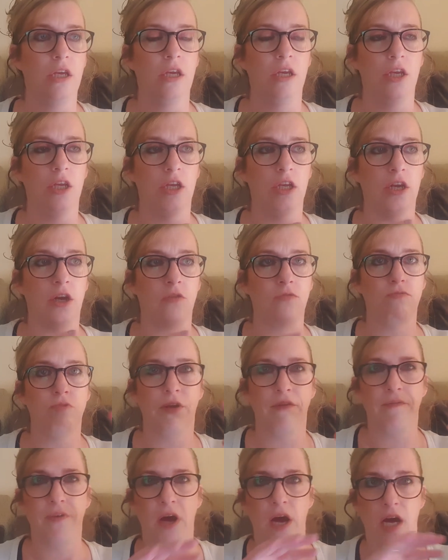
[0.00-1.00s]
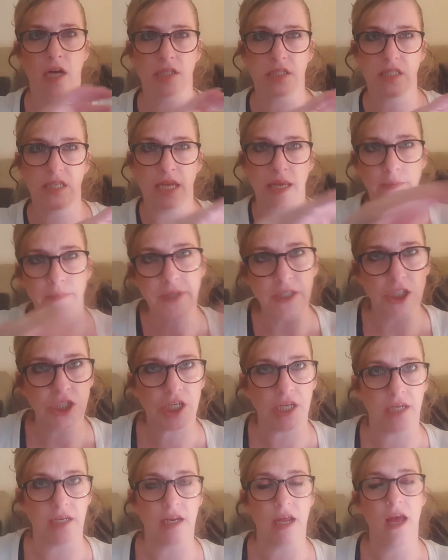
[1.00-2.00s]
you know, reverse
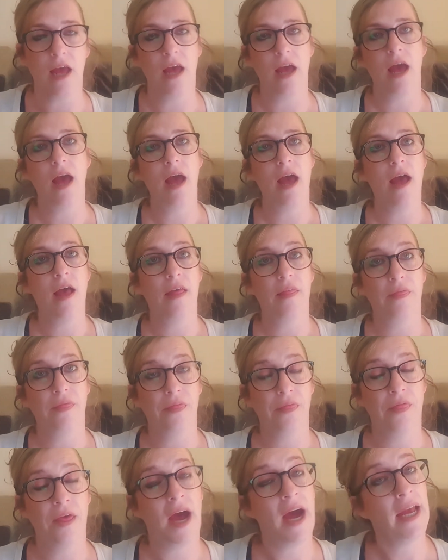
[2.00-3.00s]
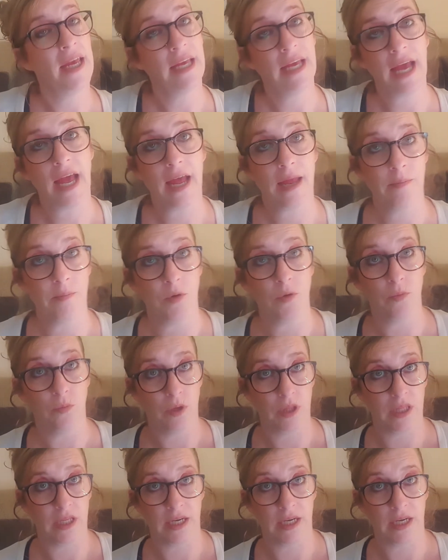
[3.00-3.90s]
imaging, they came up with a